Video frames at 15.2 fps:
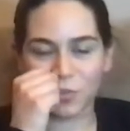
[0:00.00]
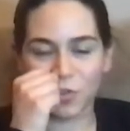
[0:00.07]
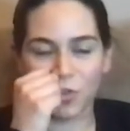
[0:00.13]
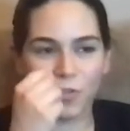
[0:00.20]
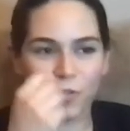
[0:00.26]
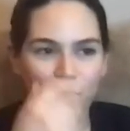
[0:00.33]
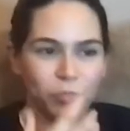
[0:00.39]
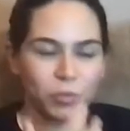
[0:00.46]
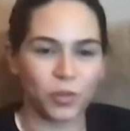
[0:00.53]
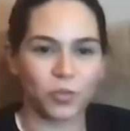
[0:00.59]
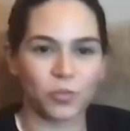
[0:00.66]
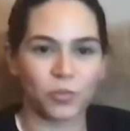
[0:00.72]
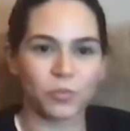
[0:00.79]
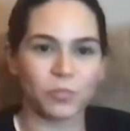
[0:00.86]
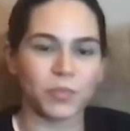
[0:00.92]
were
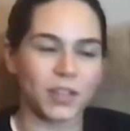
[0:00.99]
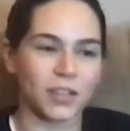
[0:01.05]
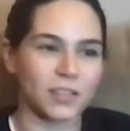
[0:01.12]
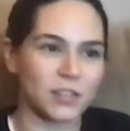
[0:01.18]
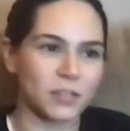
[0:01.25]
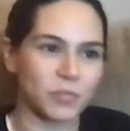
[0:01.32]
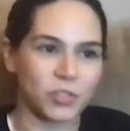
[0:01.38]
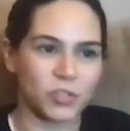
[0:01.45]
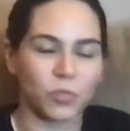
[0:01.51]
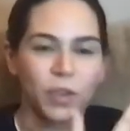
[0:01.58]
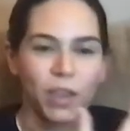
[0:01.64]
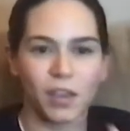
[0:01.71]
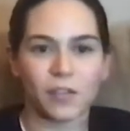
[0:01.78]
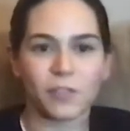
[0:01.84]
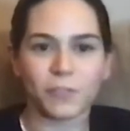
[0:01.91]
overblown because it was
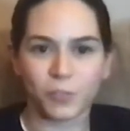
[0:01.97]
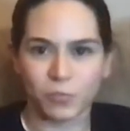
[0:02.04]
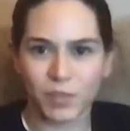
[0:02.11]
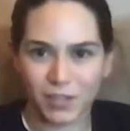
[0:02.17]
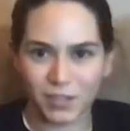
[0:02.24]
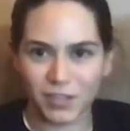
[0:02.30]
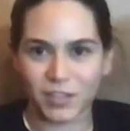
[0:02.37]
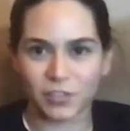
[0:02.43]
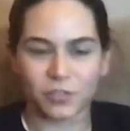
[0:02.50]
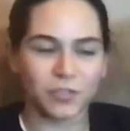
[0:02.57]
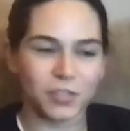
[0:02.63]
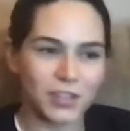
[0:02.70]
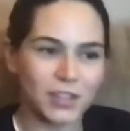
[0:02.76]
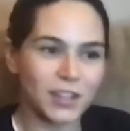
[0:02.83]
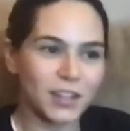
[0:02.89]
okay for me
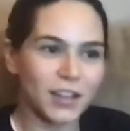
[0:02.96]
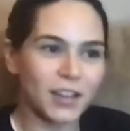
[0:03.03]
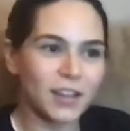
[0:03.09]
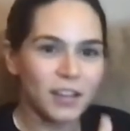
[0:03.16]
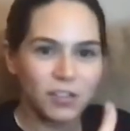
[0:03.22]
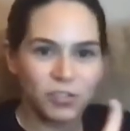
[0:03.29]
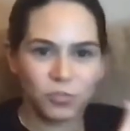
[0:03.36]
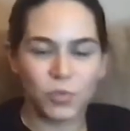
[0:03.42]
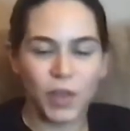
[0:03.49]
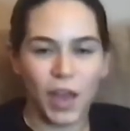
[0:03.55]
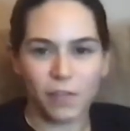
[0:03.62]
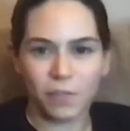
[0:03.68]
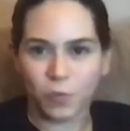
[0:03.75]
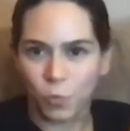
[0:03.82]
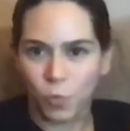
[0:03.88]
to do
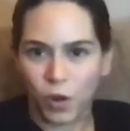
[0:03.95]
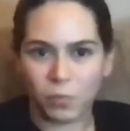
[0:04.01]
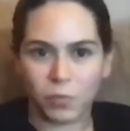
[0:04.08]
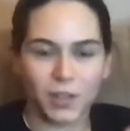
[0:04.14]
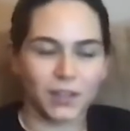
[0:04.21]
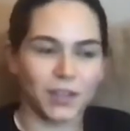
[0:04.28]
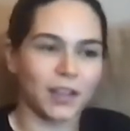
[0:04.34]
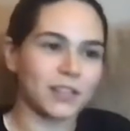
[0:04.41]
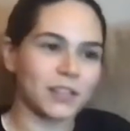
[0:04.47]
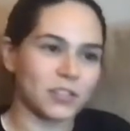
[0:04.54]
that for one weekend